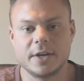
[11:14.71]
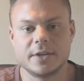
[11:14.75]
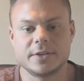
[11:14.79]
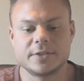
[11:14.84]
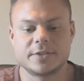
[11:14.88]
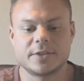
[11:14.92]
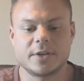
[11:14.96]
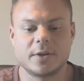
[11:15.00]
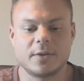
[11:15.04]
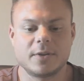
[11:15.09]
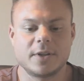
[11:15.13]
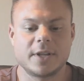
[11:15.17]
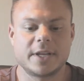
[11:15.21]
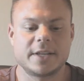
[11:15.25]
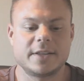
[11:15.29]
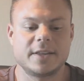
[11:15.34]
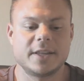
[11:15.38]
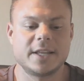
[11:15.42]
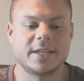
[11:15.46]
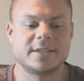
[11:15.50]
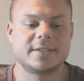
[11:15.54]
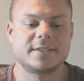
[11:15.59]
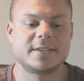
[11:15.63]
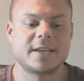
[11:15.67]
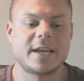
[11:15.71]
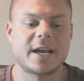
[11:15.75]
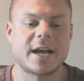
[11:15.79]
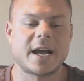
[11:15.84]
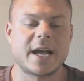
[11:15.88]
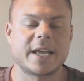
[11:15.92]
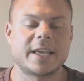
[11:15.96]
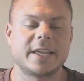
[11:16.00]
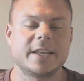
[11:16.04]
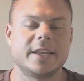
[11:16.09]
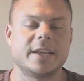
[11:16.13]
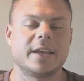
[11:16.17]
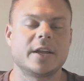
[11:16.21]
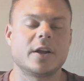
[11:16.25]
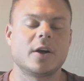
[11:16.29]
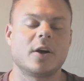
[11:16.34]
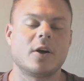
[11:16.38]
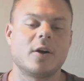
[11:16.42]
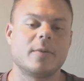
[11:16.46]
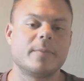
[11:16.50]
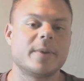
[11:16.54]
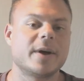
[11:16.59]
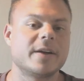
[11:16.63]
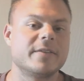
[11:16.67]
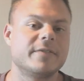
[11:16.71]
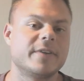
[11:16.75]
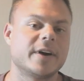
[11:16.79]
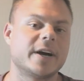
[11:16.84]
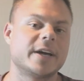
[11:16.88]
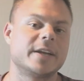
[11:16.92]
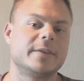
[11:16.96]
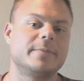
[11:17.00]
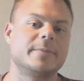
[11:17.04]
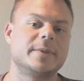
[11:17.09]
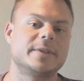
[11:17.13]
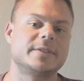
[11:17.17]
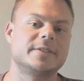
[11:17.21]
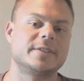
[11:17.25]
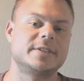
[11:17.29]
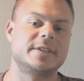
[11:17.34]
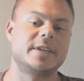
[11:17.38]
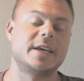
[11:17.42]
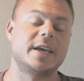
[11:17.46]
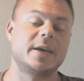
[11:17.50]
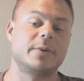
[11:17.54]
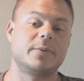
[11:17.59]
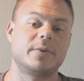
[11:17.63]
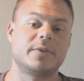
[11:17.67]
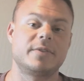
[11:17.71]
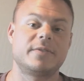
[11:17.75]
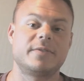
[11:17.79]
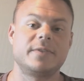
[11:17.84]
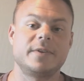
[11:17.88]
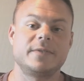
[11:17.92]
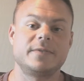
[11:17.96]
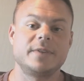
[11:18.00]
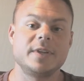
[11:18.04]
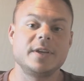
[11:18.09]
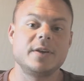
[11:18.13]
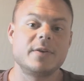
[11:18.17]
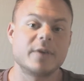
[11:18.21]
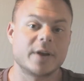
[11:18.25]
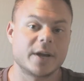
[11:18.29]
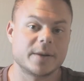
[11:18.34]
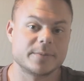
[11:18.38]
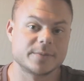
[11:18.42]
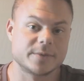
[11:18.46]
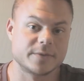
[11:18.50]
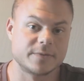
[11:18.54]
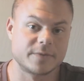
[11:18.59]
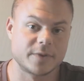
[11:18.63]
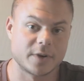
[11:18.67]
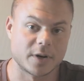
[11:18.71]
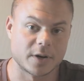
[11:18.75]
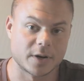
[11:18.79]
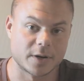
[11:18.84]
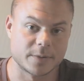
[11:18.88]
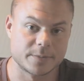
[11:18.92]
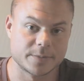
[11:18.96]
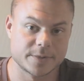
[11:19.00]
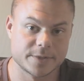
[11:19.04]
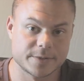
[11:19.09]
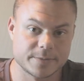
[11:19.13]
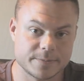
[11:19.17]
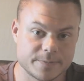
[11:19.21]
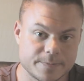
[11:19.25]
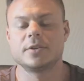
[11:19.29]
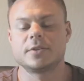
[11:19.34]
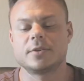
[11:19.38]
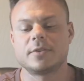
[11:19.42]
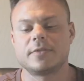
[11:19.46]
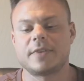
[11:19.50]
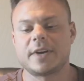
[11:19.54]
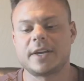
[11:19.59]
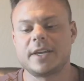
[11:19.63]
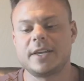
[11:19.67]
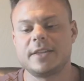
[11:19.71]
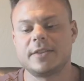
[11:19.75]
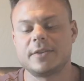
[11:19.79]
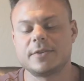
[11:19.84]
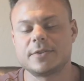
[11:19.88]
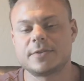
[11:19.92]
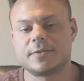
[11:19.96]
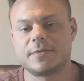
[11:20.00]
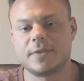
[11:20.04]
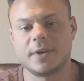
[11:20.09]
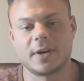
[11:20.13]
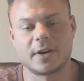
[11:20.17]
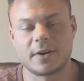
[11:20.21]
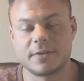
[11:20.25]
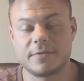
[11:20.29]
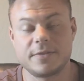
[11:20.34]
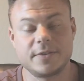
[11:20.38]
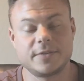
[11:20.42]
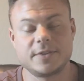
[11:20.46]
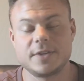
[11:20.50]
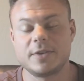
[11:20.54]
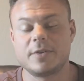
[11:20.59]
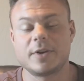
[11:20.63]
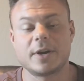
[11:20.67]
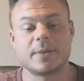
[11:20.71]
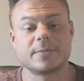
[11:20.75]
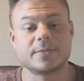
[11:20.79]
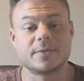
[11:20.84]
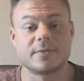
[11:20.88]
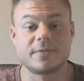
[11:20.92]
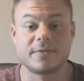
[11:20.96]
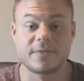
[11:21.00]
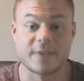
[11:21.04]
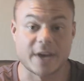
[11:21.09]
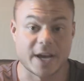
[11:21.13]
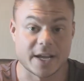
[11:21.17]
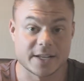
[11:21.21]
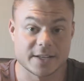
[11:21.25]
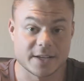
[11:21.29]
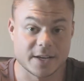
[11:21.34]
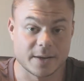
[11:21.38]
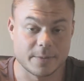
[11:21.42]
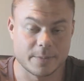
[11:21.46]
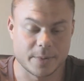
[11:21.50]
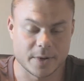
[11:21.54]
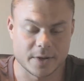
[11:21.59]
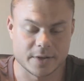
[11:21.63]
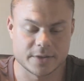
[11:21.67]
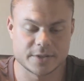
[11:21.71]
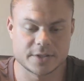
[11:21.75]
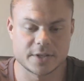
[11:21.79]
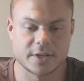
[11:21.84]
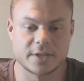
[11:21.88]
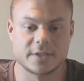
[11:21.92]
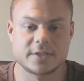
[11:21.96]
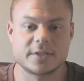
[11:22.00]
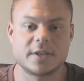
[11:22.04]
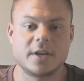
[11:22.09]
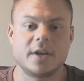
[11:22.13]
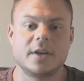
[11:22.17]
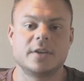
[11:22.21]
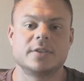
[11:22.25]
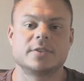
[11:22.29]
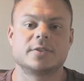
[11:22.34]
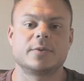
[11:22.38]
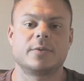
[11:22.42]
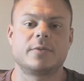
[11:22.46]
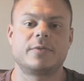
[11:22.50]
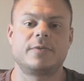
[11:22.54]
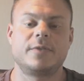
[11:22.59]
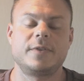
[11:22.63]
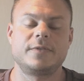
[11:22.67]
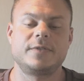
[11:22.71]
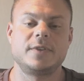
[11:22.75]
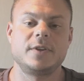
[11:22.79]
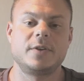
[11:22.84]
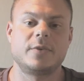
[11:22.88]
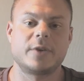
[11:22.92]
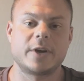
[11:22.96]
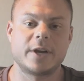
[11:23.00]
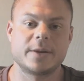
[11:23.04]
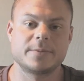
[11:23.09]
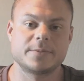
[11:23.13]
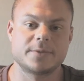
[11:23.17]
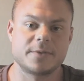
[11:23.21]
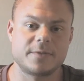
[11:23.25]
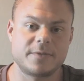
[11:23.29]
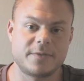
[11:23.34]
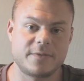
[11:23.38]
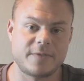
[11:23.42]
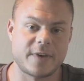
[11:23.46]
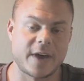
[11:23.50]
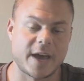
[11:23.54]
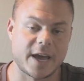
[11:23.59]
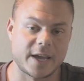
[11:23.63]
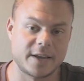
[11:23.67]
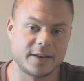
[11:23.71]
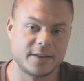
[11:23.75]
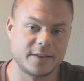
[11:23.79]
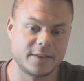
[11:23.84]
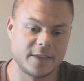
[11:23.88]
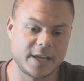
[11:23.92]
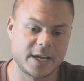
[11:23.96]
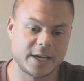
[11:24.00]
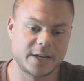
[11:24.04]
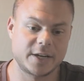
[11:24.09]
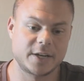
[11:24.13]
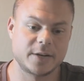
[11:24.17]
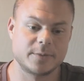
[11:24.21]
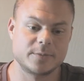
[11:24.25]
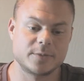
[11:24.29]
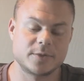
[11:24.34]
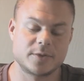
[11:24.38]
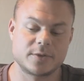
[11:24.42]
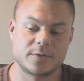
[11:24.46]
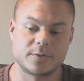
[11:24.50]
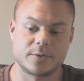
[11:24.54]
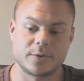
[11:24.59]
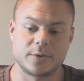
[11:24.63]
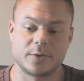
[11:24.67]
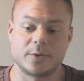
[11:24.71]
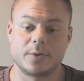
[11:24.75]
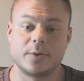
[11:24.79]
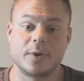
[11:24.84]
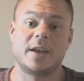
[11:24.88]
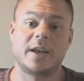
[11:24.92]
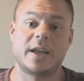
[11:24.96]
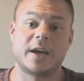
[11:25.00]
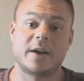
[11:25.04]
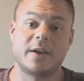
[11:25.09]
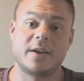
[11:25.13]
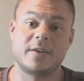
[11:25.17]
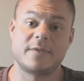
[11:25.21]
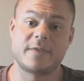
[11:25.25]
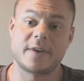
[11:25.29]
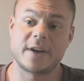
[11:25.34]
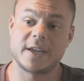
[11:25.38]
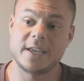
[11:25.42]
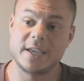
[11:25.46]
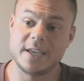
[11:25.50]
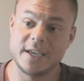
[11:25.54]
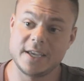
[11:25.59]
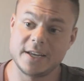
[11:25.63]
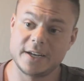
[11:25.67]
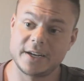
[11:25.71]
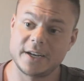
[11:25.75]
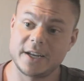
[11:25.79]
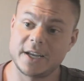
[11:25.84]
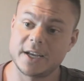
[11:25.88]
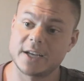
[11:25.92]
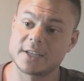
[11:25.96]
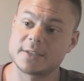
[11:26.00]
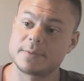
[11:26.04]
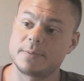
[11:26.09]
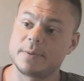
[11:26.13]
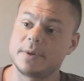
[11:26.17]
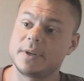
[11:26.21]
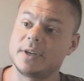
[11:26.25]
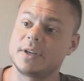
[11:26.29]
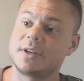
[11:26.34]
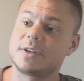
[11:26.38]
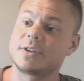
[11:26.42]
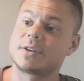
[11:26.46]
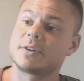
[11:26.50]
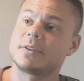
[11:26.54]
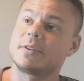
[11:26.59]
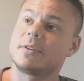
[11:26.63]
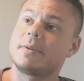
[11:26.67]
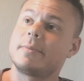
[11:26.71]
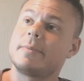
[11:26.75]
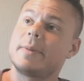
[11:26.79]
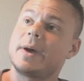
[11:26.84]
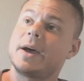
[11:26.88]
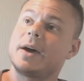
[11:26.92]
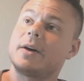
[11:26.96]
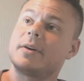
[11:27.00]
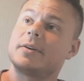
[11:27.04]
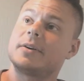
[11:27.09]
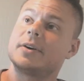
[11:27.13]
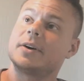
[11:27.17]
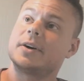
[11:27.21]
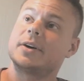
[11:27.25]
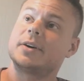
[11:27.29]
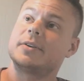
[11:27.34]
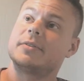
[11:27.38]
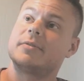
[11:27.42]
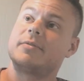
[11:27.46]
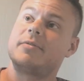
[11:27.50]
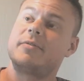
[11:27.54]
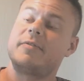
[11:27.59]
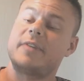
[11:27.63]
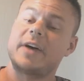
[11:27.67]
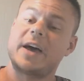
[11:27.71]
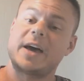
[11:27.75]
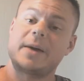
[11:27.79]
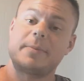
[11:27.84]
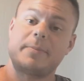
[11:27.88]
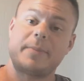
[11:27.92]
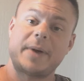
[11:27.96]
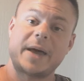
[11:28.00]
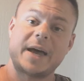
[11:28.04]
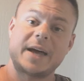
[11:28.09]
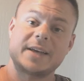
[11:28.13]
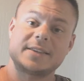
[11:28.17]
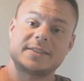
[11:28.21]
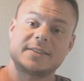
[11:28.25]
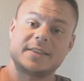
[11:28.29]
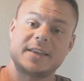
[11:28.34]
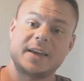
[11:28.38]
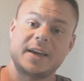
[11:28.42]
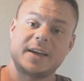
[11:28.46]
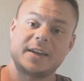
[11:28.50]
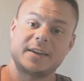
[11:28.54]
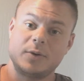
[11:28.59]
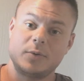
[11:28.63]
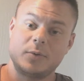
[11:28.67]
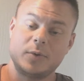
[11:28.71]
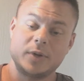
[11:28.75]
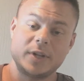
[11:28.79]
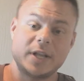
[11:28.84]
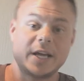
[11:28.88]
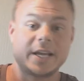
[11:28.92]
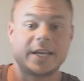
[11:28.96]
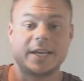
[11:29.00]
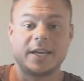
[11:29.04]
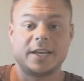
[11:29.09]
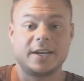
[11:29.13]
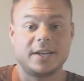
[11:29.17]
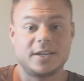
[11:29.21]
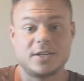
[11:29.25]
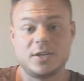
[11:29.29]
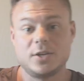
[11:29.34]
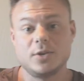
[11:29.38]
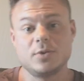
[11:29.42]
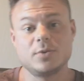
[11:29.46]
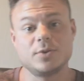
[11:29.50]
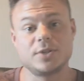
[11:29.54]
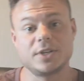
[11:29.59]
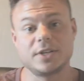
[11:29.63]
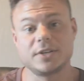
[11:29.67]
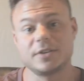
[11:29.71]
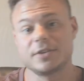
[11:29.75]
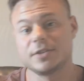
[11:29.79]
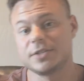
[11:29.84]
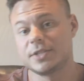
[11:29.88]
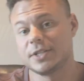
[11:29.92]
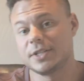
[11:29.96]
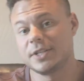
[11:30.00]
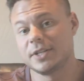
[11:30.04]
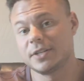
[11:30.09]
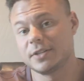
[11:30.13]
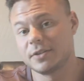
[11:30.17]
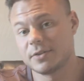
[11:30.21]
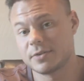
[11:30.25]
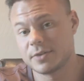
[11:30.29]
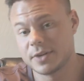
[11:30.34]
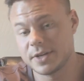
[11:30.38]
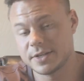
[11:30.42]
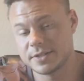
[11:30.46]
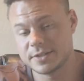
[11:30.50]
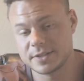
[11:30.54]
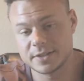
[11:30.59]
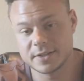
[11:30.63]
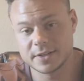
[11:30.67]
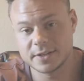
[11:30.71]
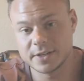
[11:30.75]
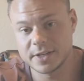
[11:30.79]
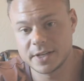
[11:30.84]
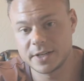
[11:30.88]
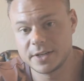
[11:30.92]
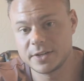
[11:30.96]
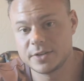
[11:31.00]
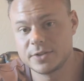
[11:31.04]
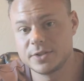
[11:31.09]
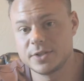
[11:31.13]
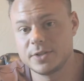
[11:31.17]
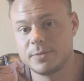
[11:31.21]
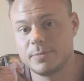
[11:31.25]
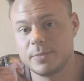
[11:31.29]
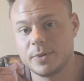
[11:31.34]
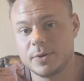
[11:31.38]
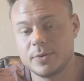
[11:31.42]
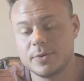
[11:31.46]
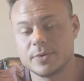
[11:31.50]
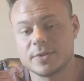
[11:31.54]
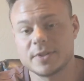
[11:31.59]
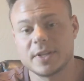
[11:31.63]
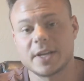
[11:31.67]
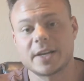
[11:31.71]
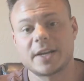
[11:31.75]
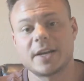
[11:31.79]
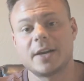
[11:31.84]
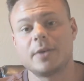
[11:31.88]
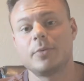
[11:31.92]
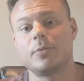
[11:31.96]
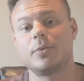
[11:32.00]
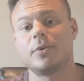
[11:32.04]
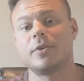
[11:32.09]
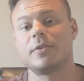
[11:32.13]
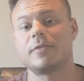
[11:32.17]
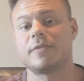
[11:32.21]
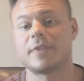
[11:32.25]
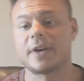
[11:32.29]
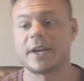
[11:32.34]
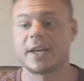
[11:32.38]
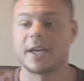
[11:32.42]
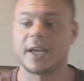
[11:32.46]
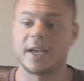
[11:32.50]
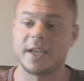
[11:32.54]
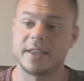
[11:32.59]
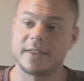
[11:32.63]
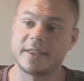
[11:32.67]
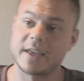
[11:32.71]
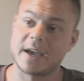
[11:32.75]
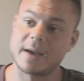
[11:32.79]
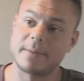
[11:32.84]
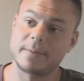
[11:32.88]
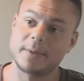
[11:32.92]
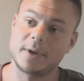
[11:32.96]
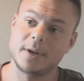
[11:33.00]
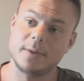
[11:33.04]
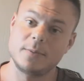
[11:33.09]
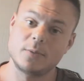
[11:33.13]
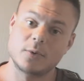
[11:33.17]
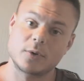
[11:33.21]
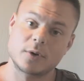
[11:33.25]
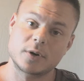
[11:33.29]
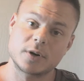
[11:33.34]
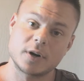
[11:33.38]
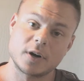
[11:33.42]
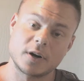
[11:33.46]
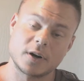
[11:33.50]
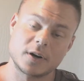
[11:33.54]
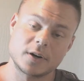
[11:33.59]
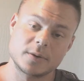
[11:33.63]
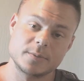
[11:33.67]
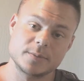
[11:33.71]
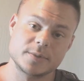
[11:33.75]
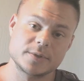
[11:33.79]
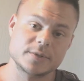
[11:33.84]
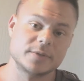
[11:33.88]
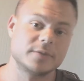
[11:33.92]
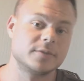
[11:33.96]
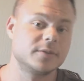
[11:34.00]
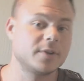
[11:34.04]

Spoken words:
So let's say I can get all my vitamins a day with 50 grams of carbs. So if I eat those, or 50 grams of fat, I apologize. So 50 grams of fat, that comes through. Now if I eat an exponential amount of fat past that, will I get a huge energy increase and an energy boost like I would if I ate that many more carbs?